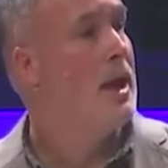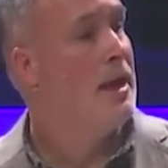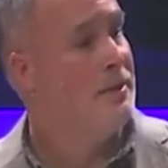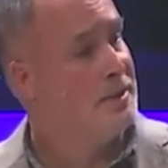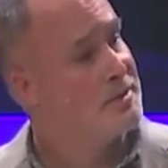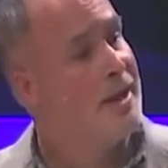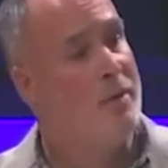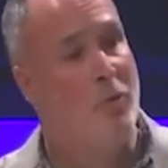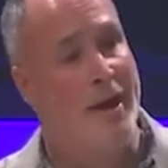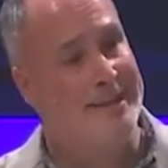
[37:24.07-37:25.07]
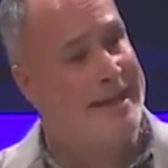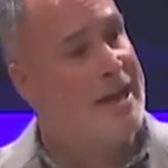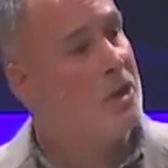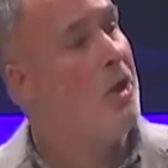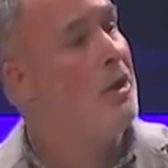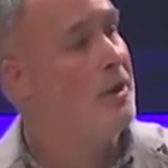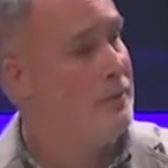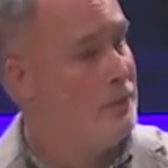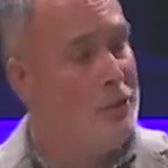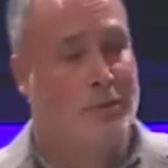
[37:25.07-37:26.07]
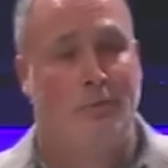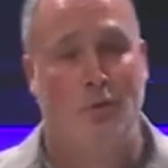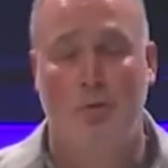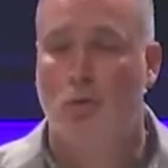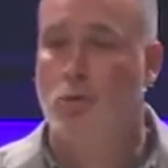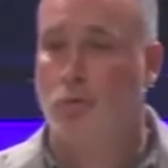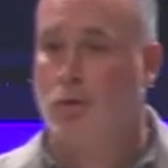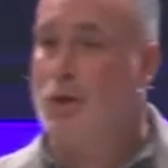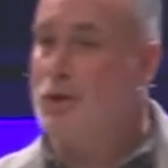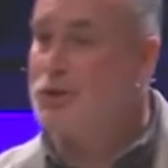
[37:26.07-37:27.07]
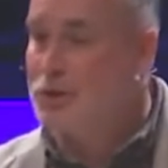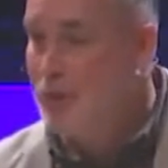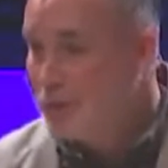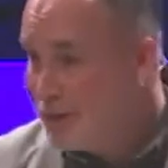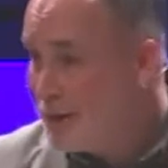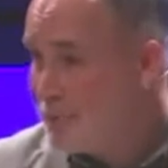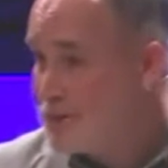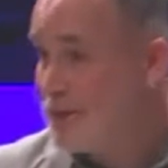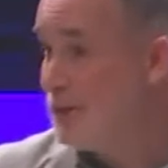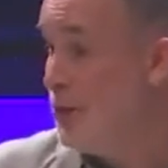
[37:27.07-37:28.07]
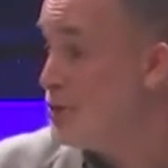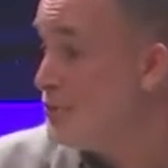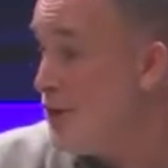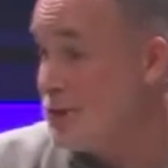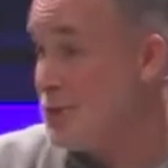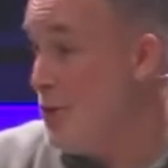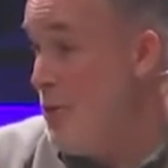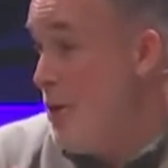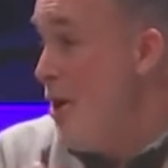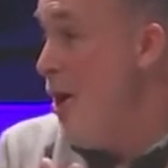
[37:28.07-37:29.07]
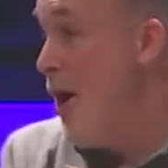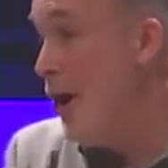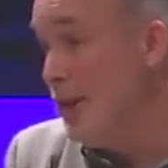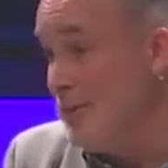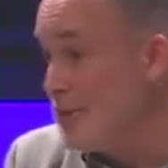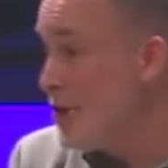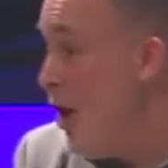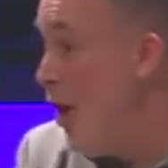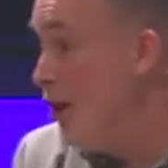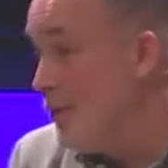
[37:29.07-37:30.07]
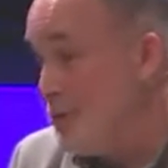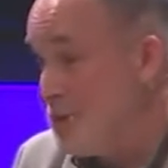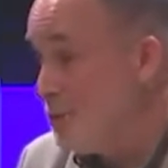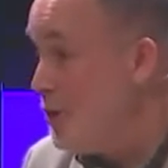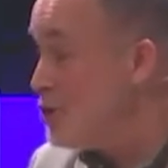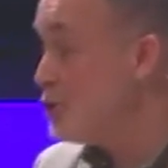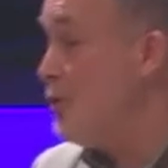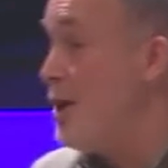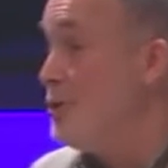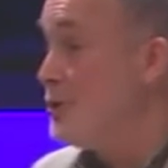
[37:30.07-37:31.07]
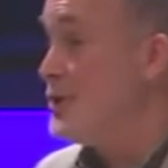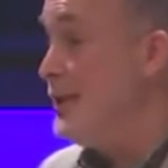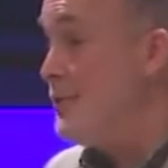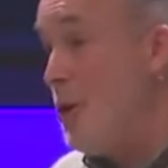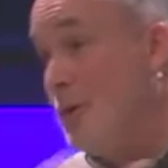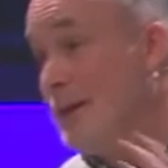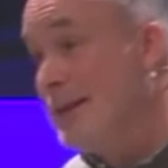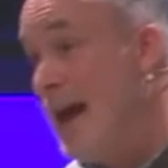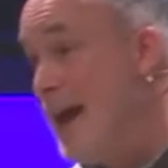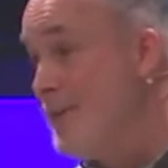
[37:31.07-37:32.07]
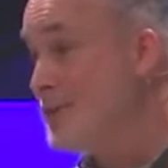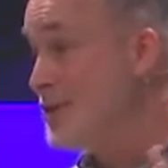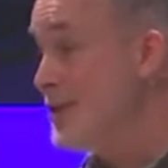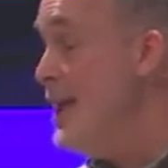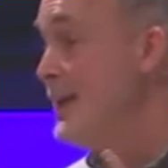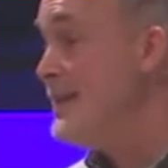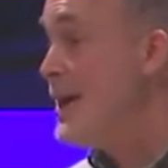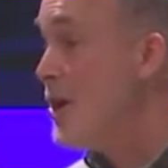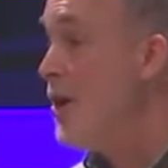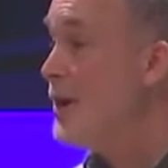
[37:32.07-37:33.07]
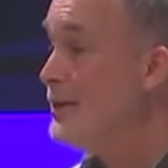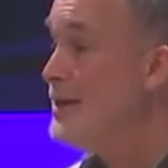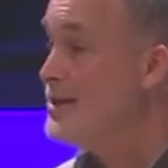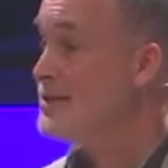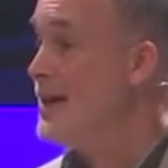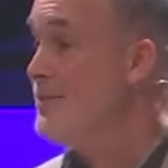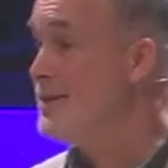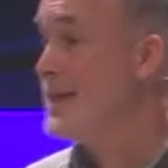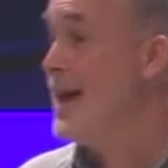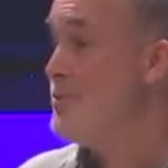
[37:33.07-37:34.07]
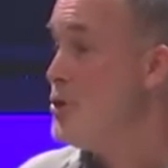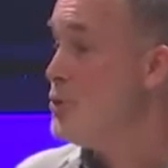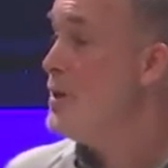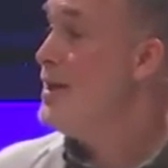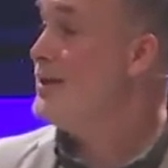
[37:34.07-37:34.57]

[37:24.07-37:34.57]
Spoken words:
In the same way, take heart, those of you who are struggling, listen, those of us who, all of us, as we struggle to live holy lives, listen, take heart in this, that every time you